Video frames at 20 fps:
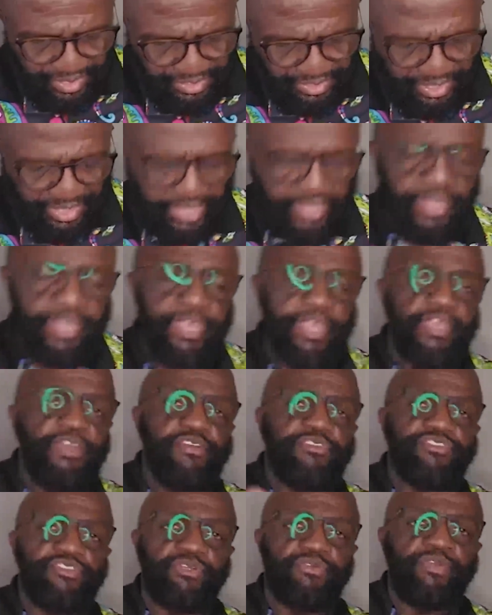See, he
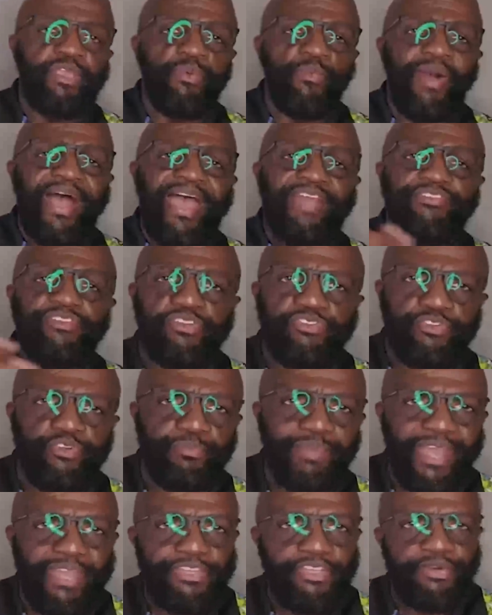hears you. He watches you
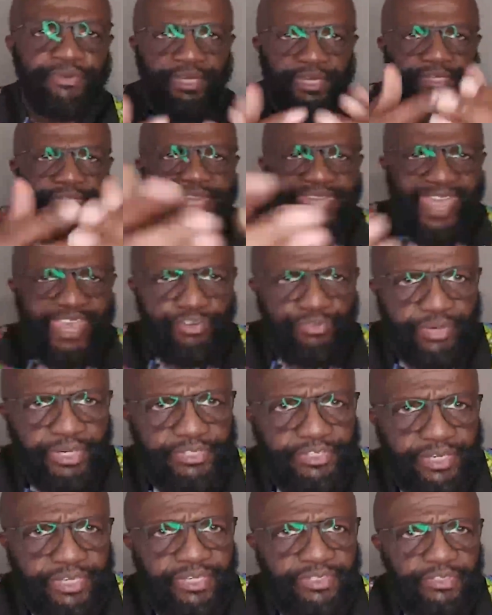by your
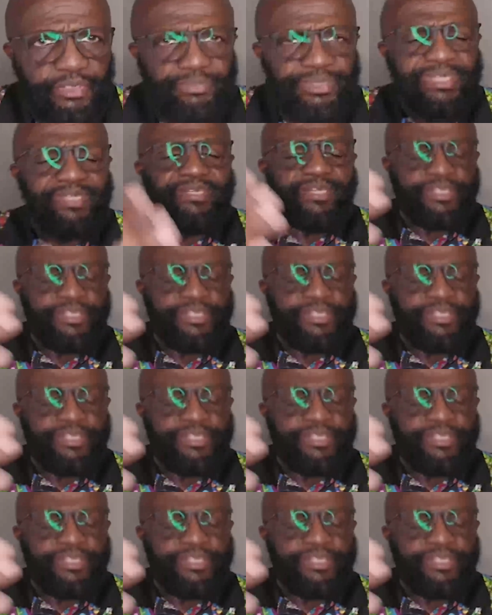integrity to be